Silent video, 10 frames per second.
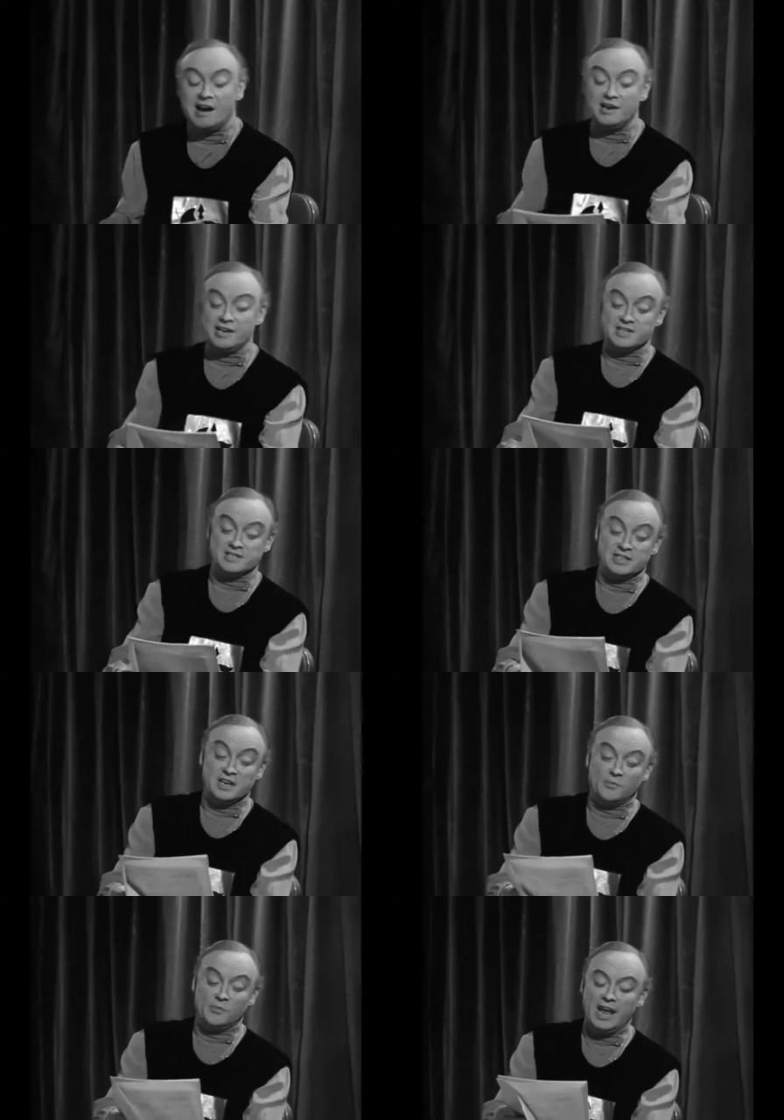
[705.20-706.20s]
Ah, yes.
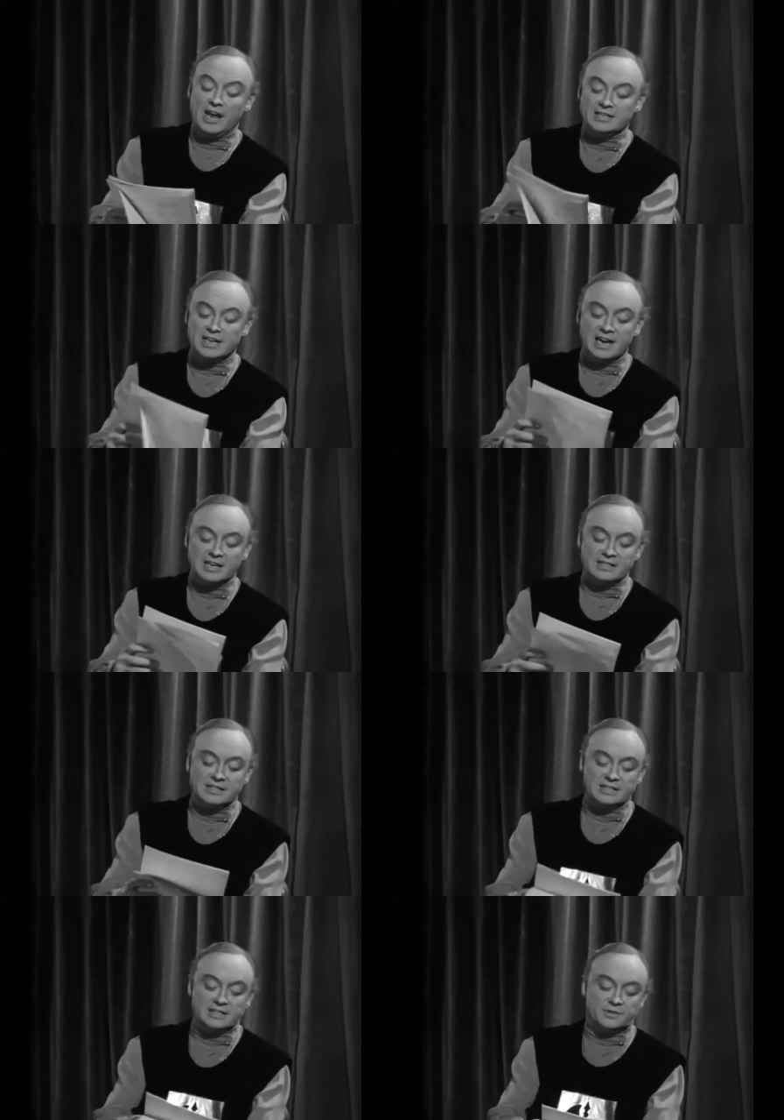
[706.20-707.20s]
Plan
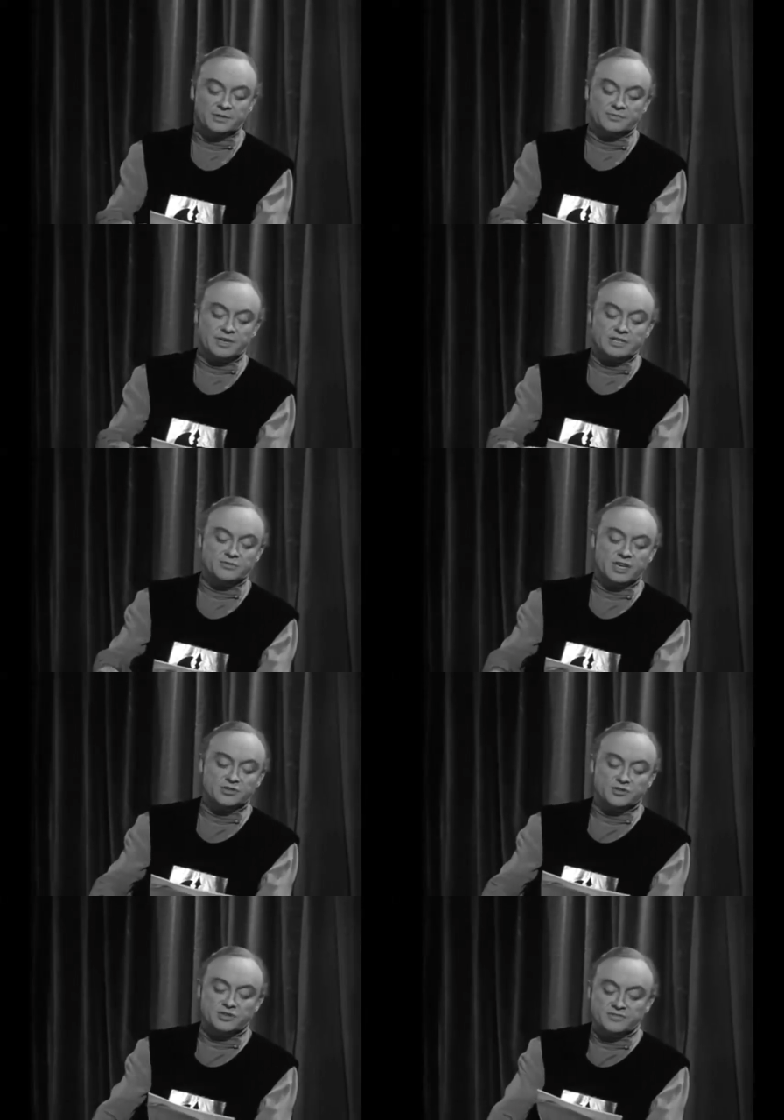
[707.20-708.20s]
9 deals with the
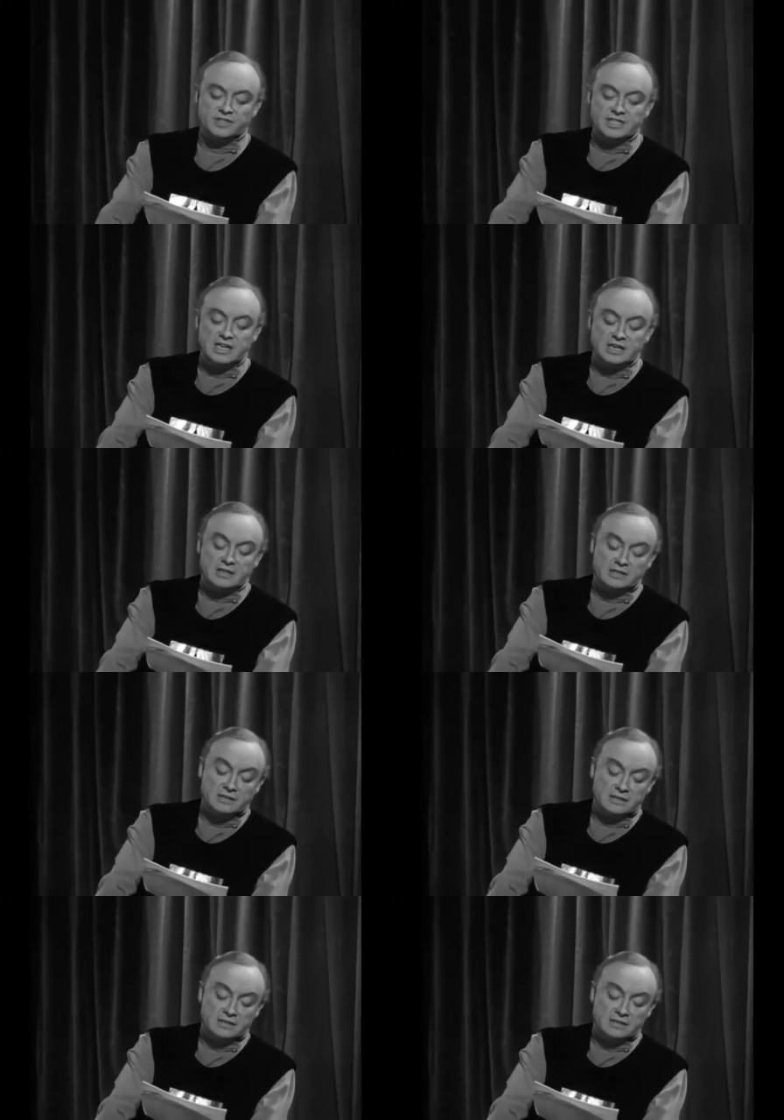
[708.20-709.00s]
resurrection of the dead.